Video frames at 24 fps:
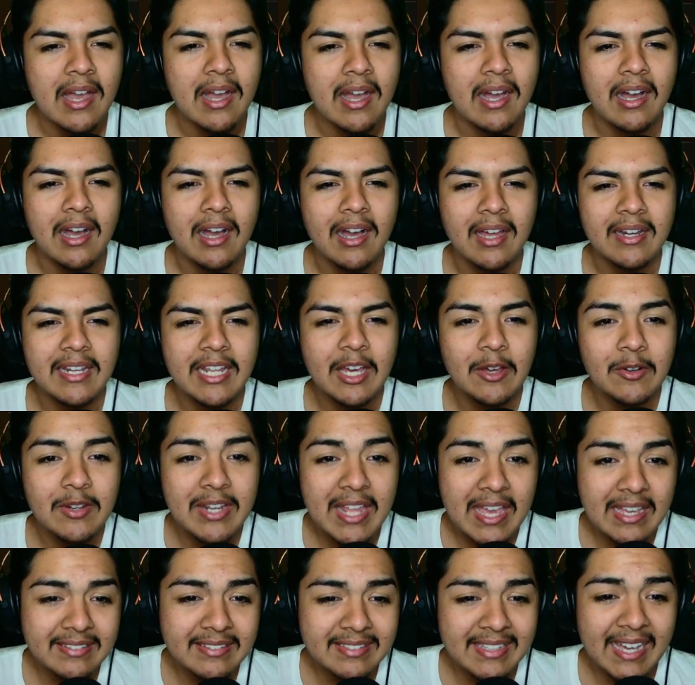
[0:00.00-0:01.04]
Now
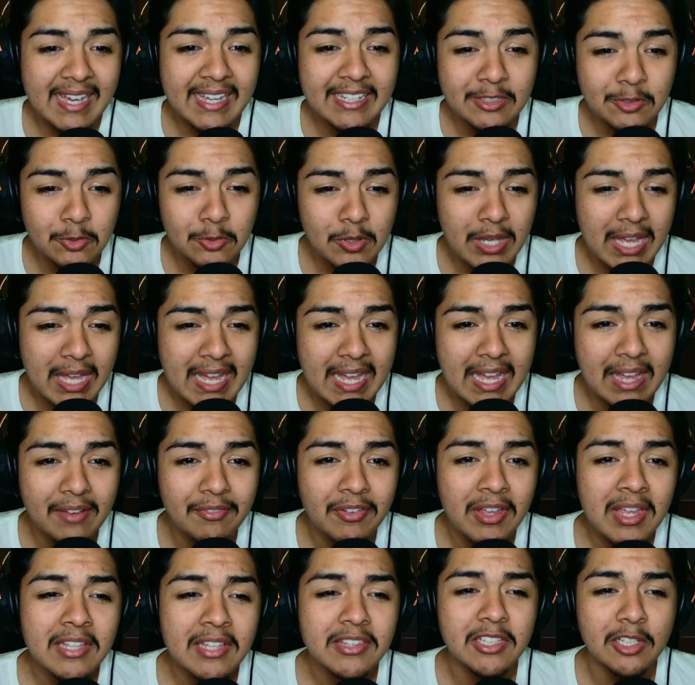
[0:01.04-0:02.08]
next I do have
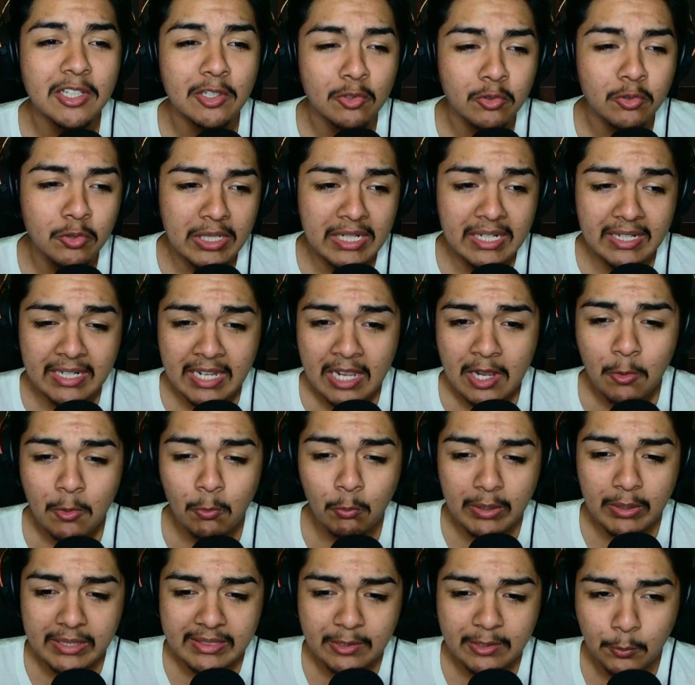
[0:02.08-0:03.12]
the Krig
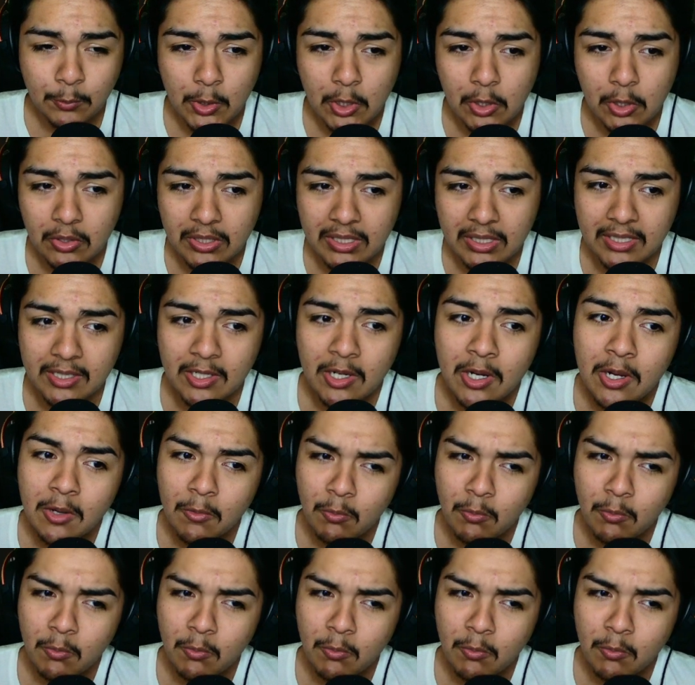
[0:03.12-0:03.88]
with the Wellgun.